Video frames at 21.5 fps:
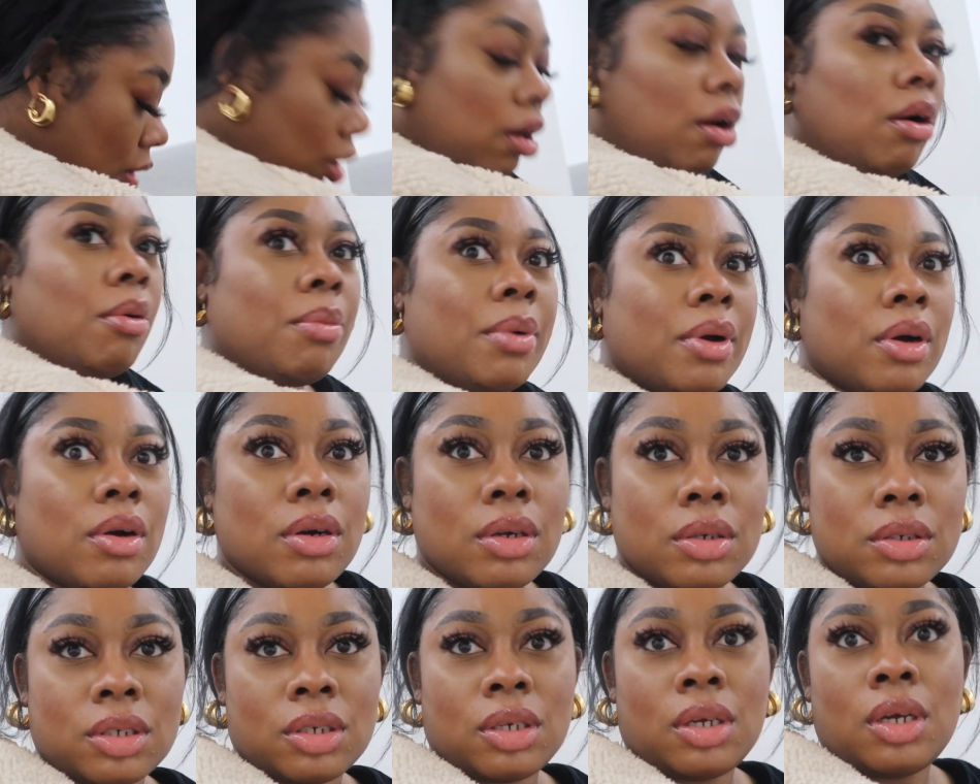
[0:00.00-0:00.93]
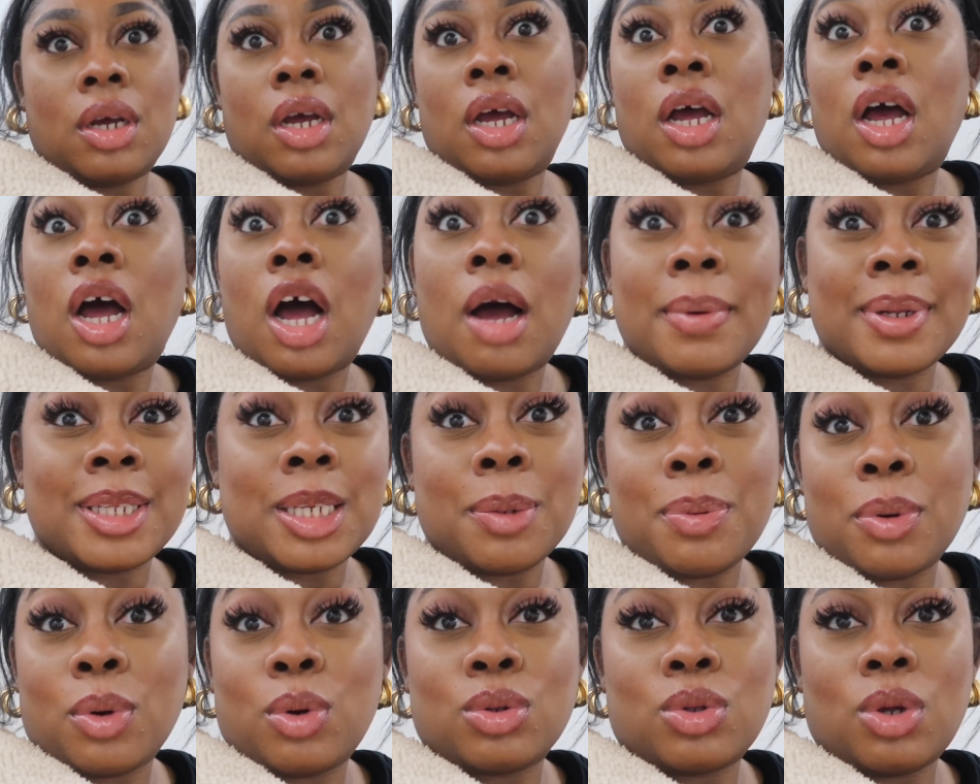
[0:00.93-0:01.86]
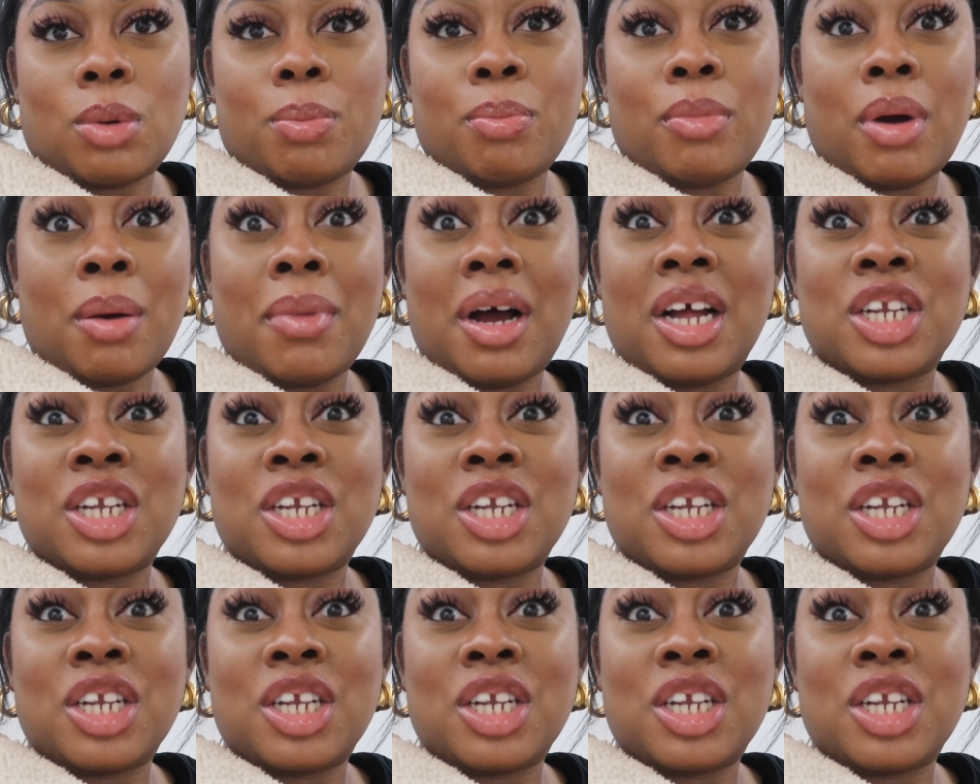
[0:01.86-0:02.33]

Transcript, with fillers: Oh, I'm a typical dog mum.